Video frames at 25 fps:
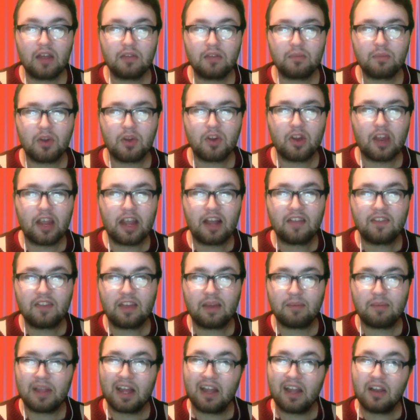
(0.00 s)
There's more great content
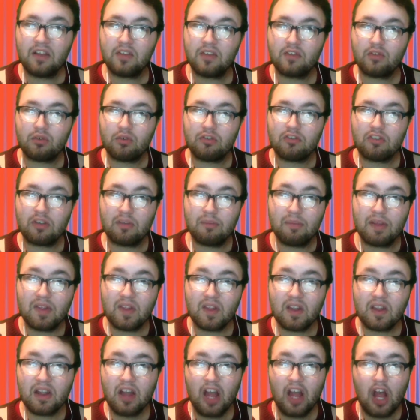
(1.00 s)
coming out, and I still want you to miss
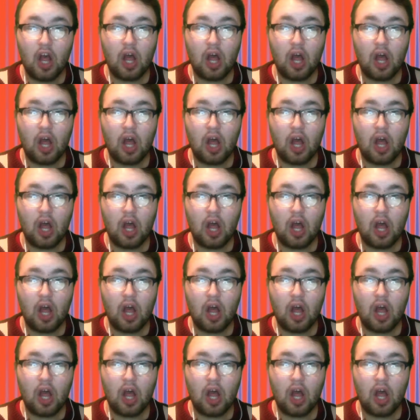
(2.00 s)
it.